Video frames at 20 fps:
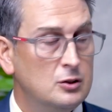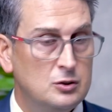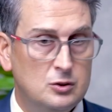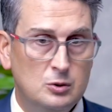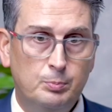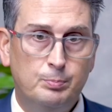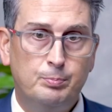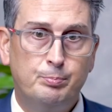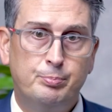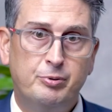
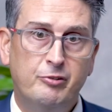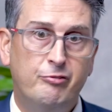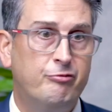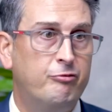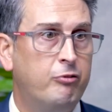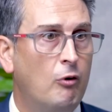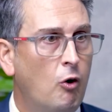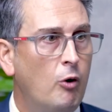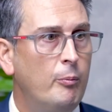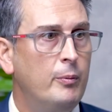to
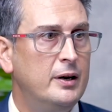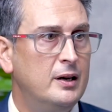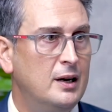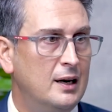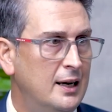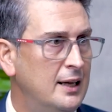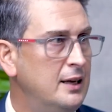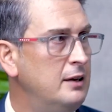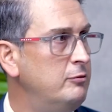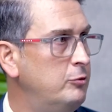perform at a
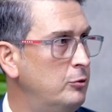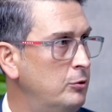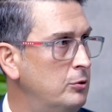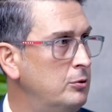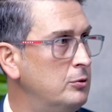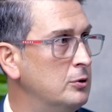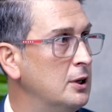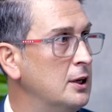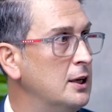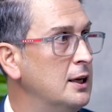
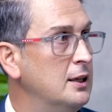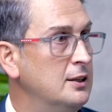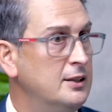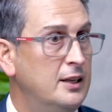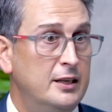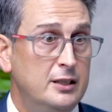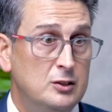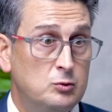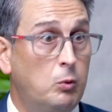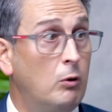level
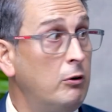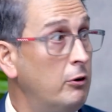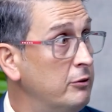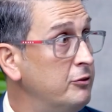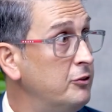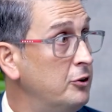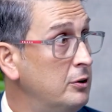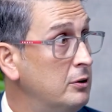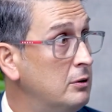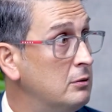that is
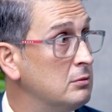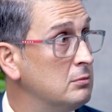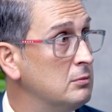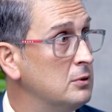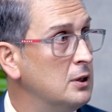warranted.